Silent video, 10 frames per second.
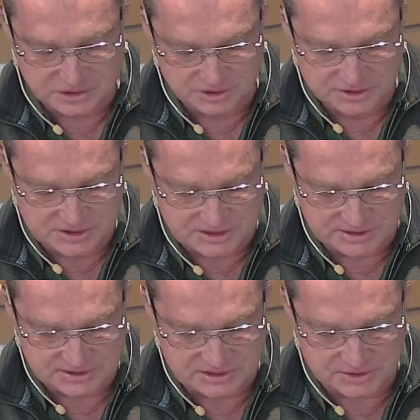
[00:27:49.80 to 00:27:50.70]
As John
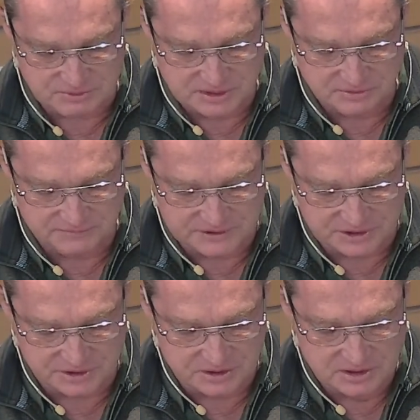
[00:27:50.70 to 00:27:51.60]
says, it's when
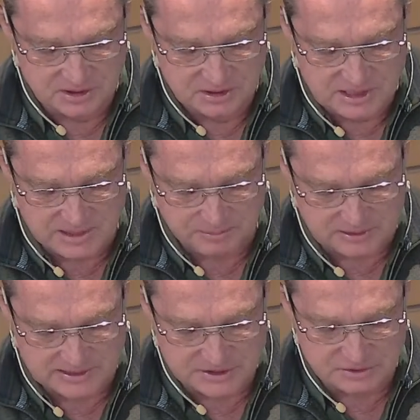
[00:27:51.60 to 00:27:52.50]
you visit
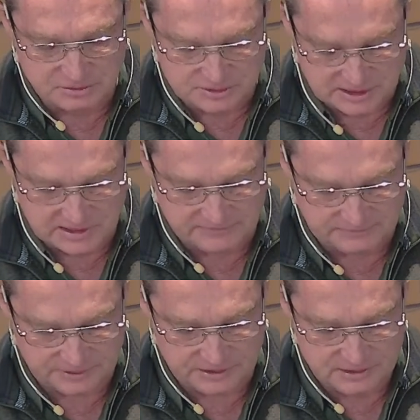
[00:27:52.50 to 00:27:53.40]
a place called
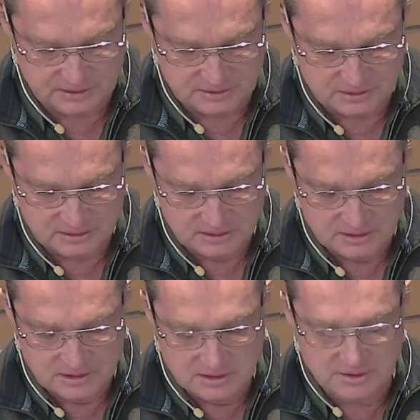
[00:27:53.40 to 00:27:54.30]
Calvary,
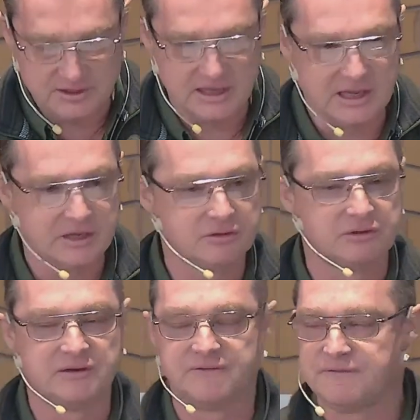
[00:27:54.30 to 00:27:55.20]

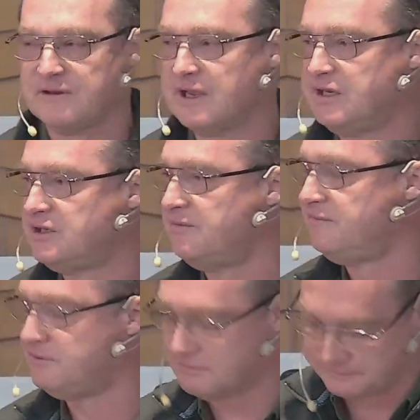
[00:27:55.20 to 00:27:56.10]
there your
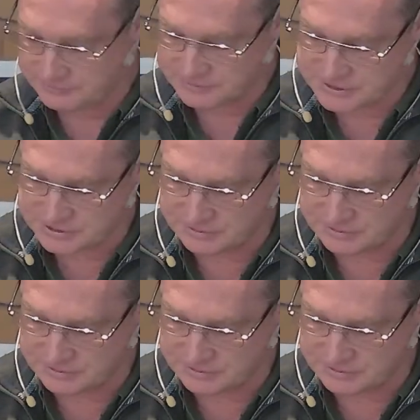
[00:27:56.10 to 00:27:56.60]
inflated view of